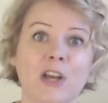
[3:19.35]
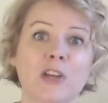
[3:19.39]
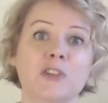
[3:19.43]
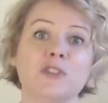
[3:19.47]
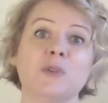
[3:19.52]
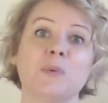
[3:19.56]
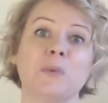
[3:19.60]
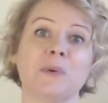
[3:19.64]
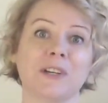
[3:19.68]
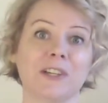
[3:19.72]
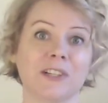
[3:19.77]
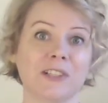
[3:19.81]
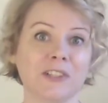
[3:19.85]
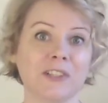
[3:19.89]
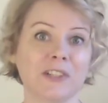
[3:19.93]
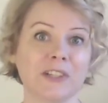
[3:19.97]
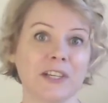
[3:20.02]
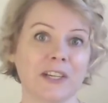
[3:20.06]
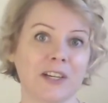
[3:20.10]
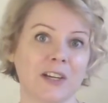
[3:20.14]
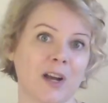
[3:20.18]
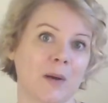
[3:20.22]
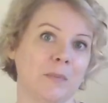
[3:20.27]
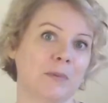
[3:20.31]
So we're going to look
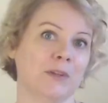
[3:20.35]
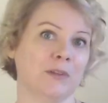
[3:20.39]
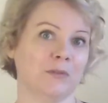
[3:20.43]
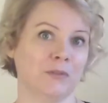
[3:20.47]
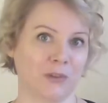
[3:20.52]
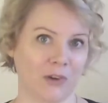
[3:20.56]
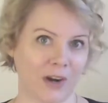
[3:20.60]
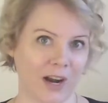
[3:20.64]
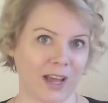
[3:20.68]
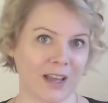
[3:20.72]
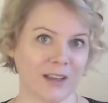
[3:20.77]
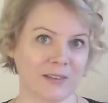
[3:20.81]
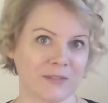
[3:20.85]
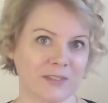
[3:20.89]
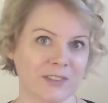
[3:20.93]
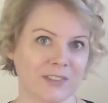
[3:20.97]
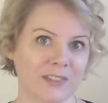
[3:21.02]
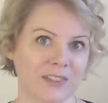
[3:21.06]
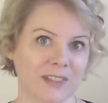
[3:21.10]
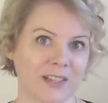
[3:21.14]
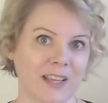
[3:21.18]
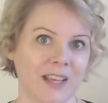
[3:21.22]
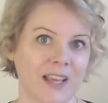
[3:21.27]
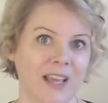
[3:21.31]
at a couple of graphs.
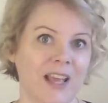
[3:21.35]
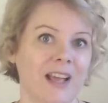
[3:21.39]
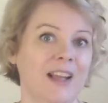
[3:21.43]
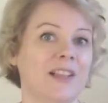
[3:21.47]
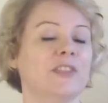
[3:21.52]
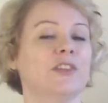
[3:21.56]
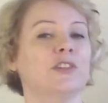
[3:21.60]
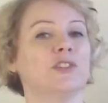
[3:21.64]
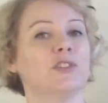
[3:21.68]
This